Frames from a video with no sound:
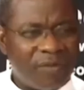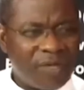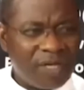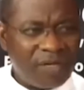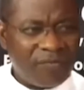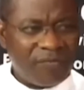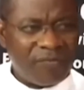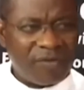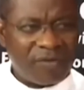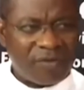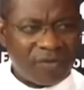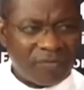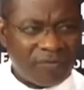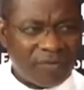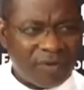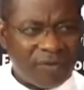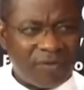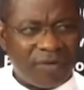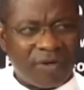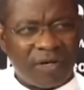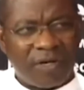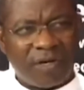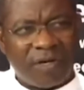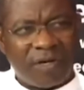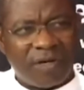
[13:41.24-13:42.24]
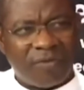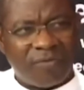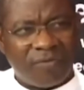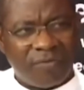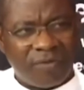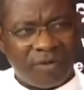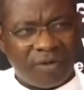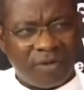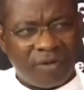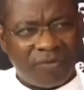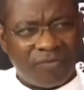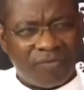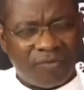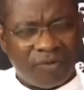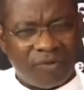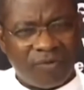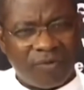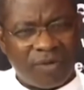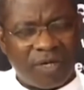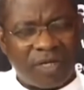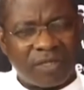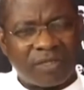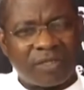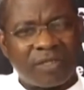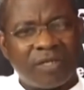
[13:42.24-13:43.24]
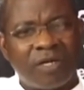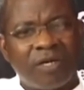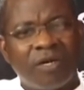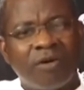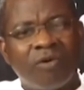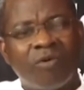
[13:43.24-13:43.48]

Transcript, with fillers: benefit of our uh, viewers,